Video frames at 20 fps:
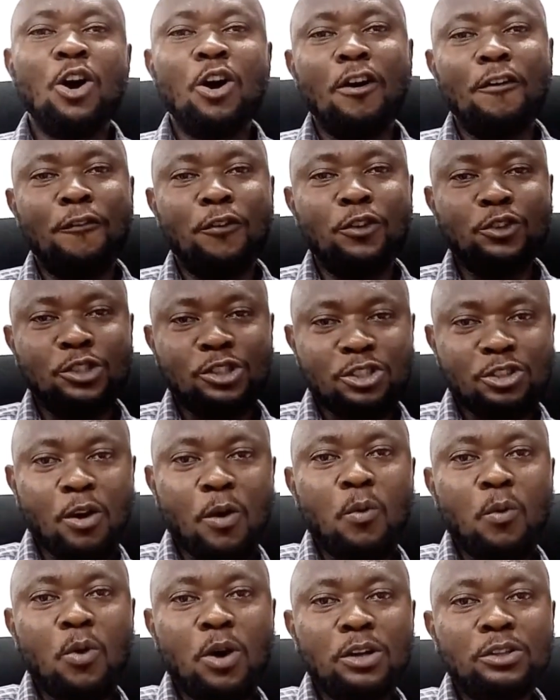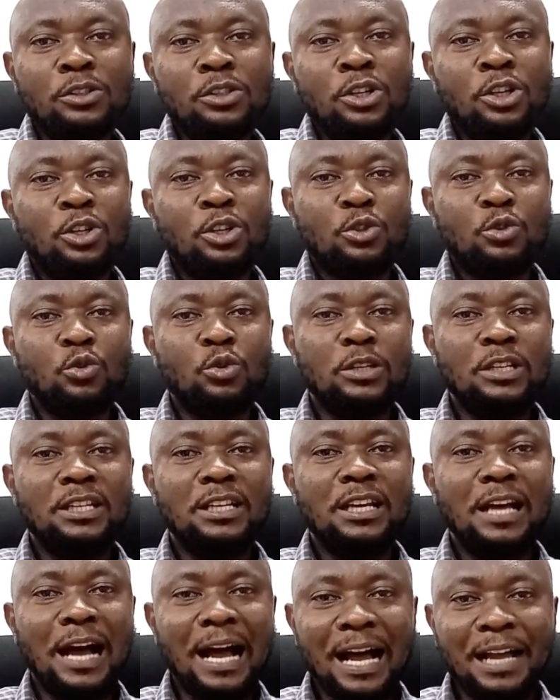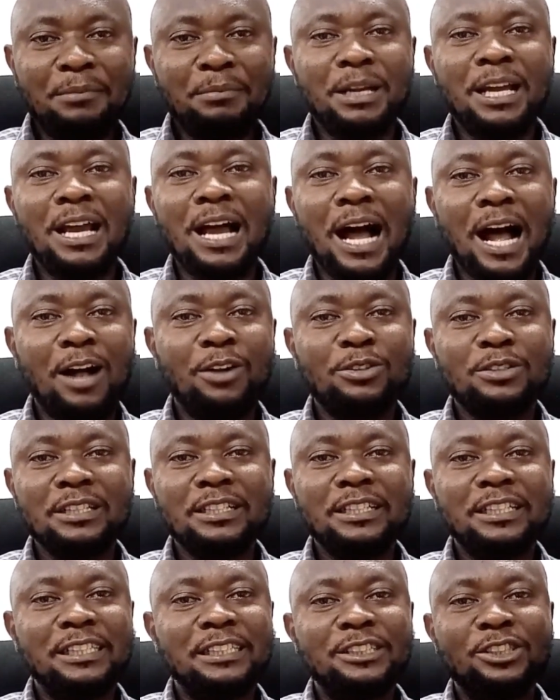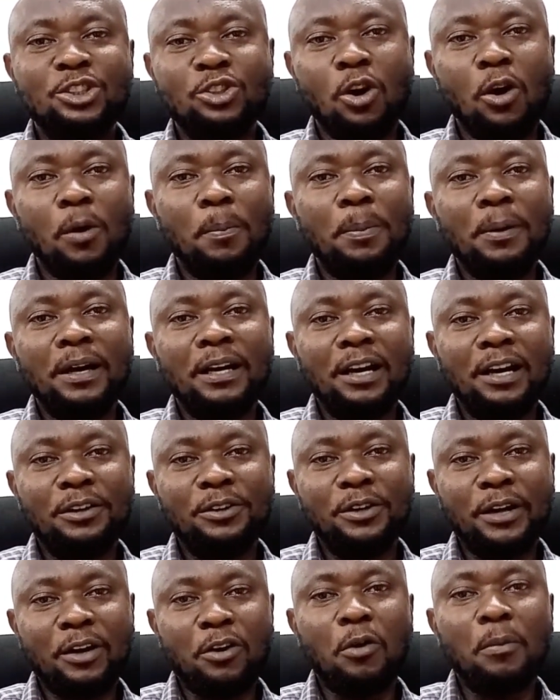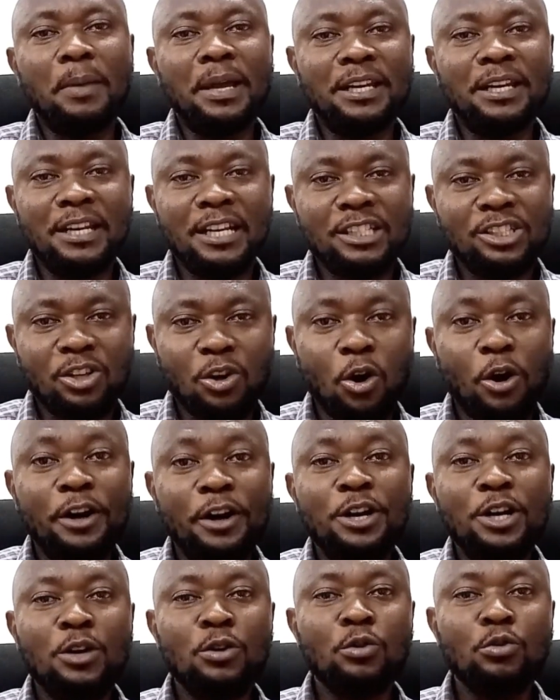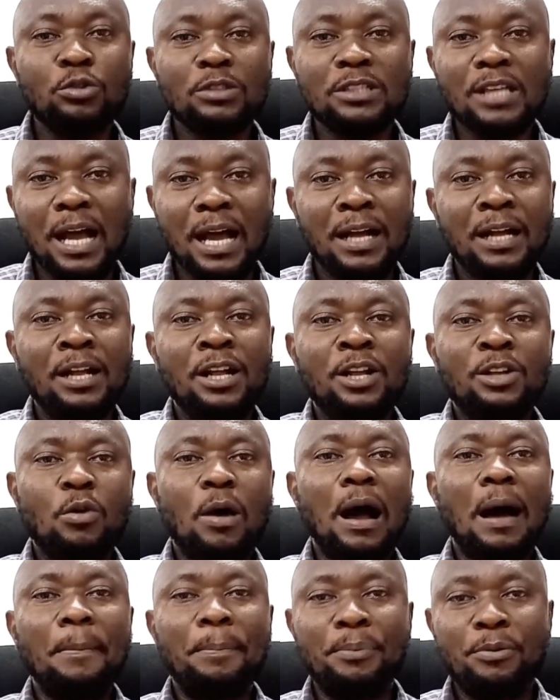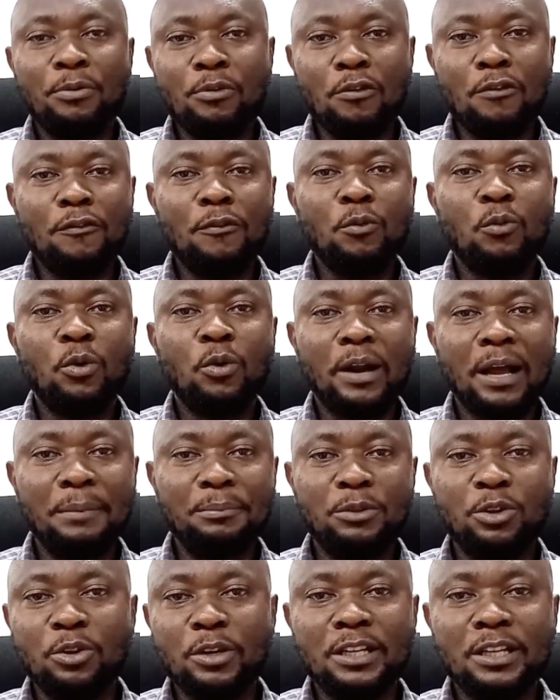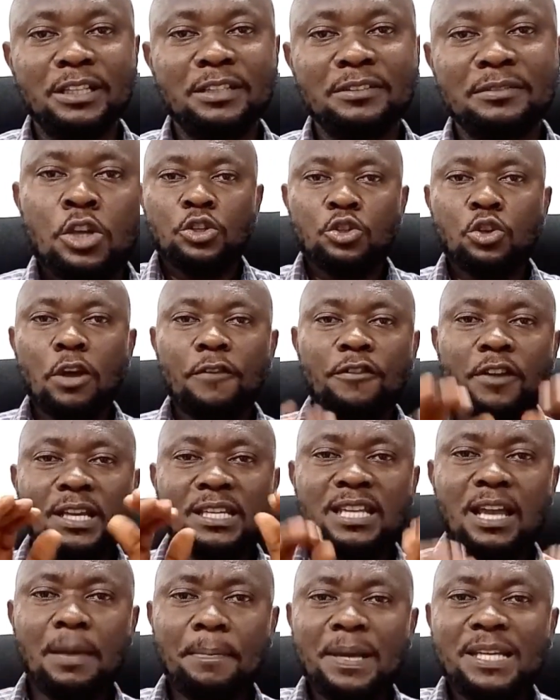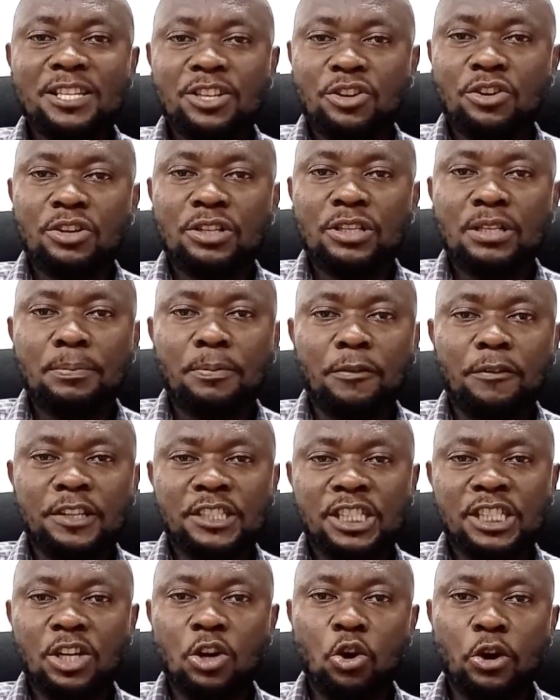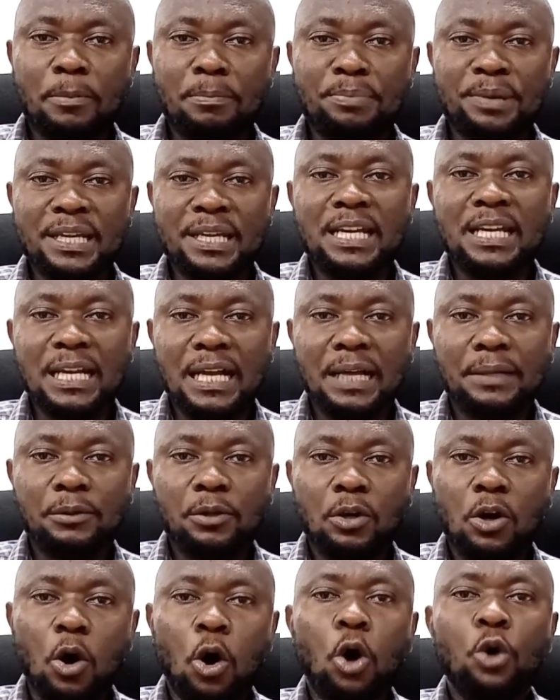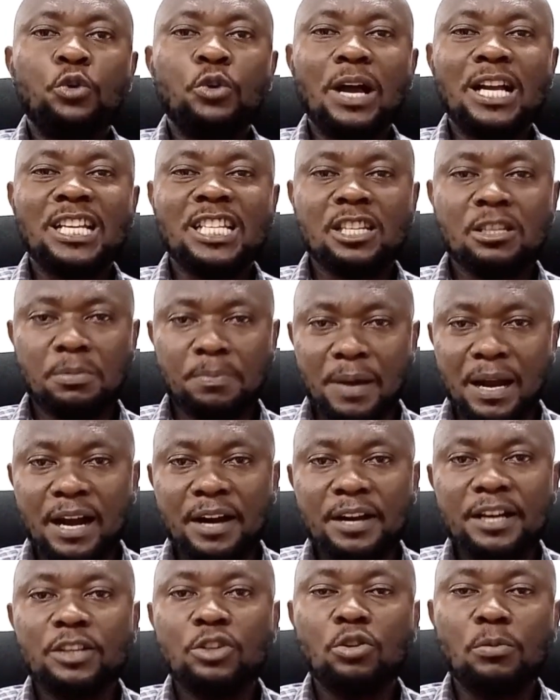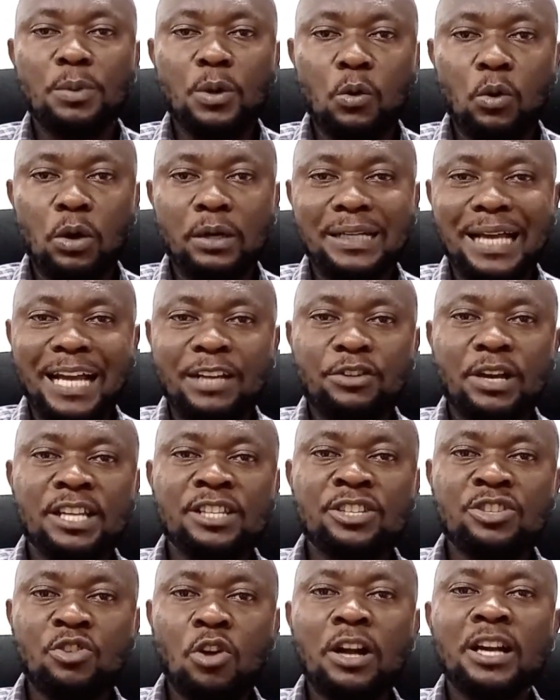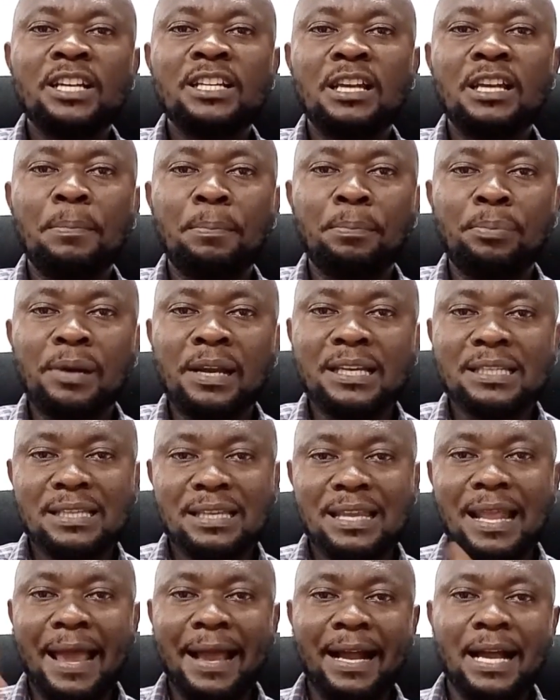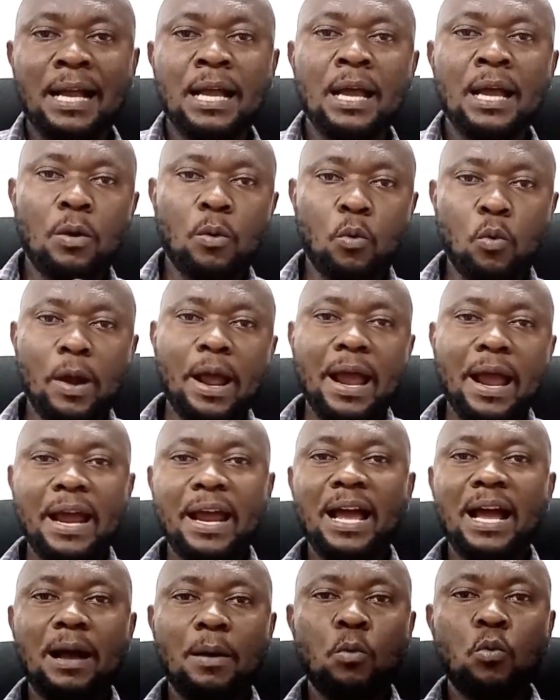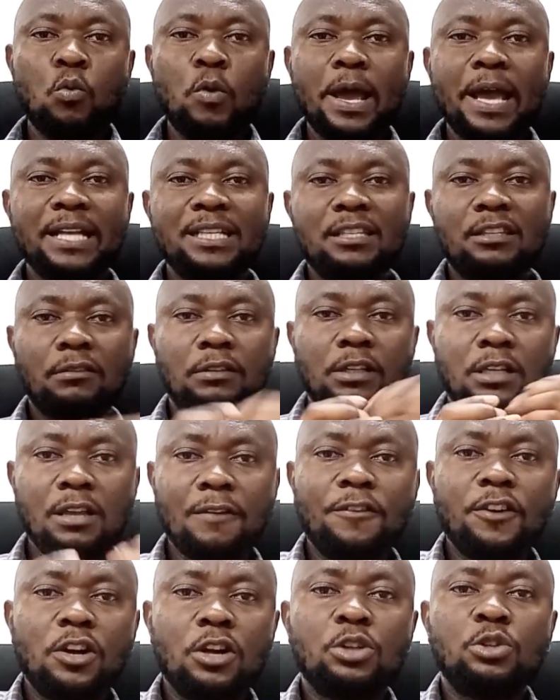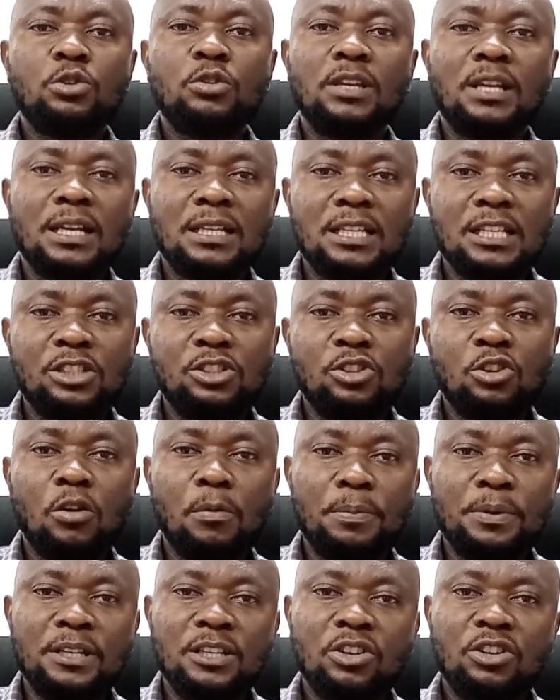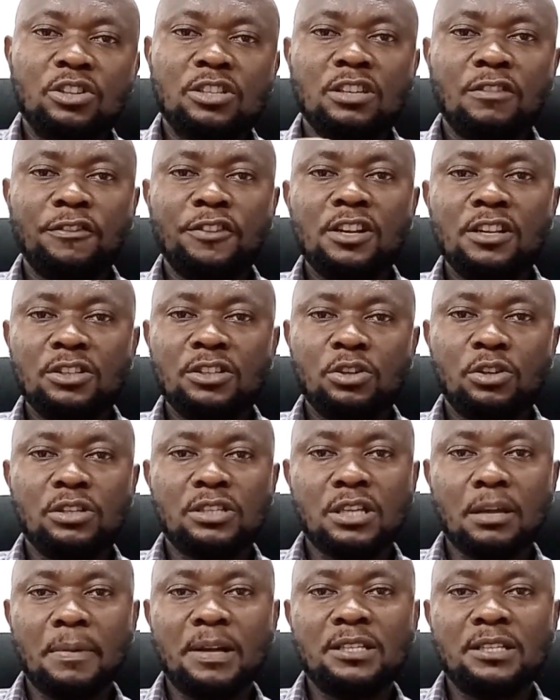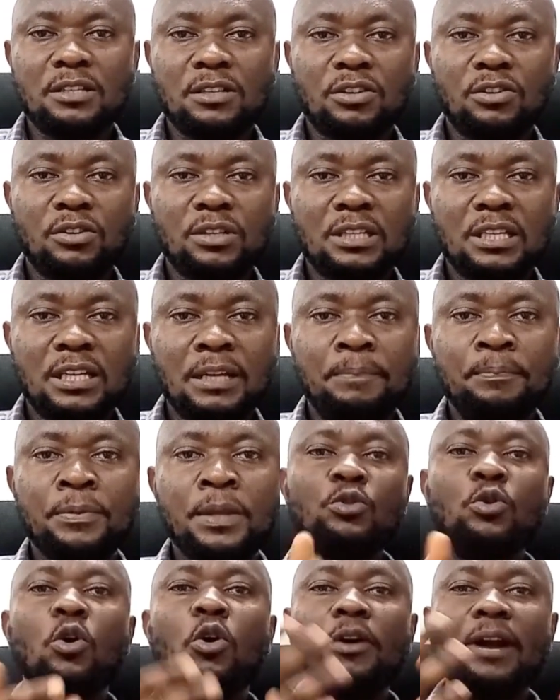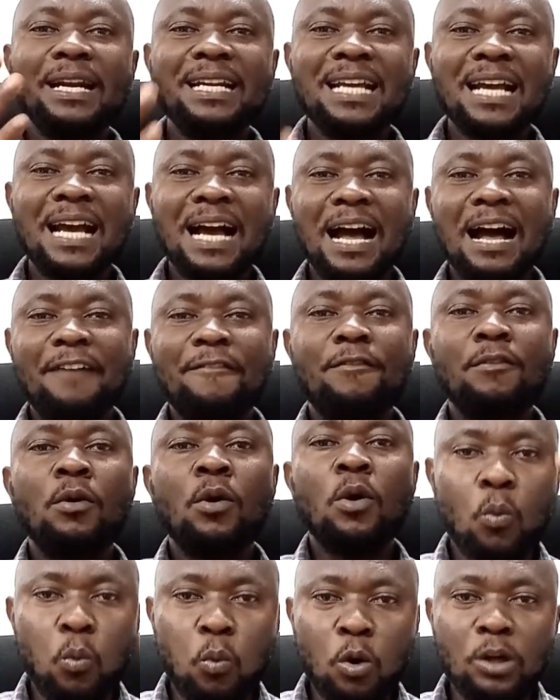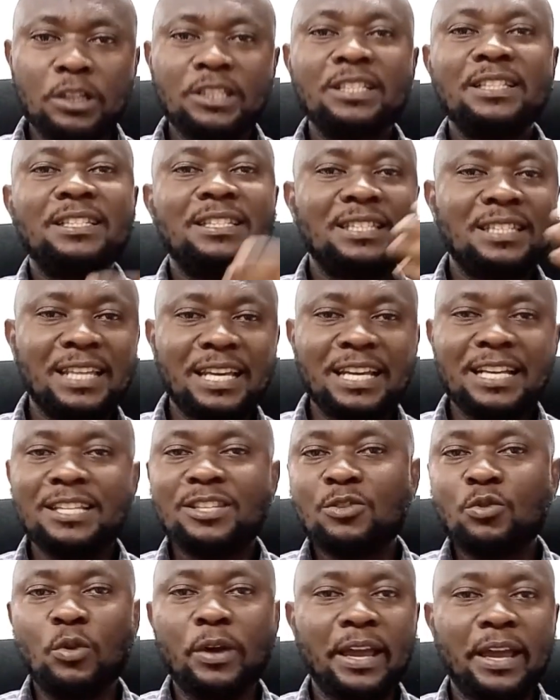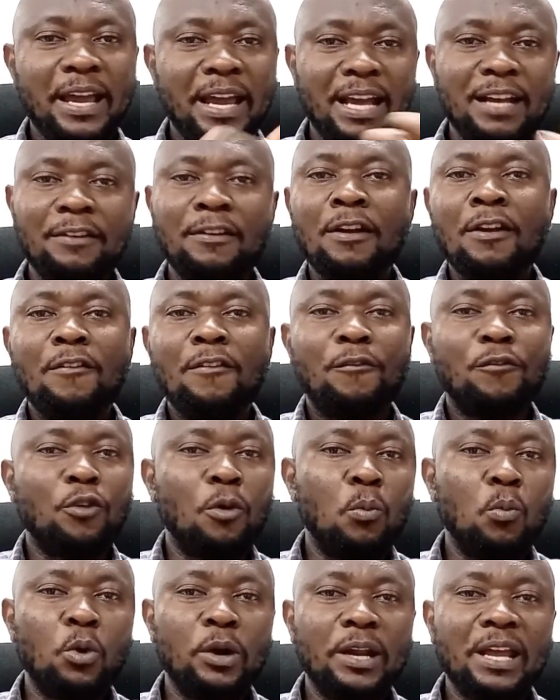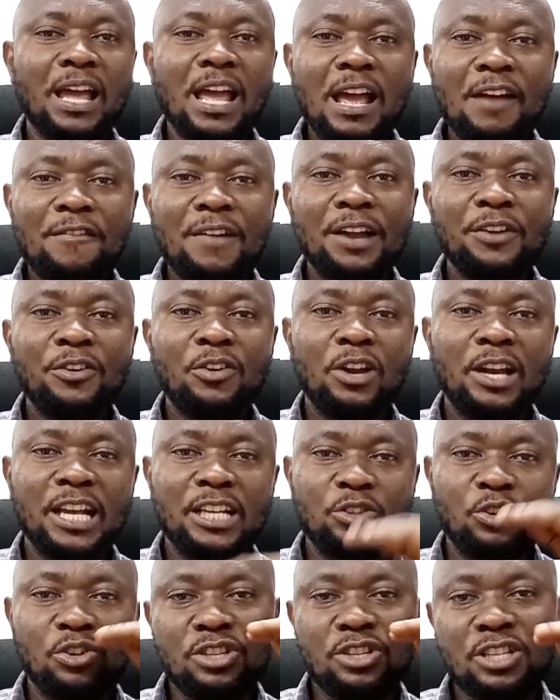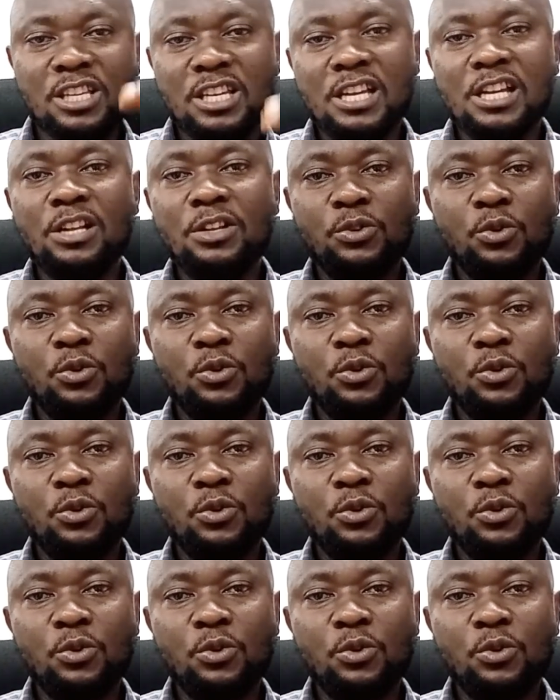or for someone to hand me out a job uh, recommendation or a recruiter to approve what I'm doing. So if you're a cybersecurity professional or a beginner, or you're aspiring to be one, and you are stuck in a place like where I am, where it's difficult to get a job in your field or in cybersecurity, you already have what it takes to earn from whatever knowledge or skill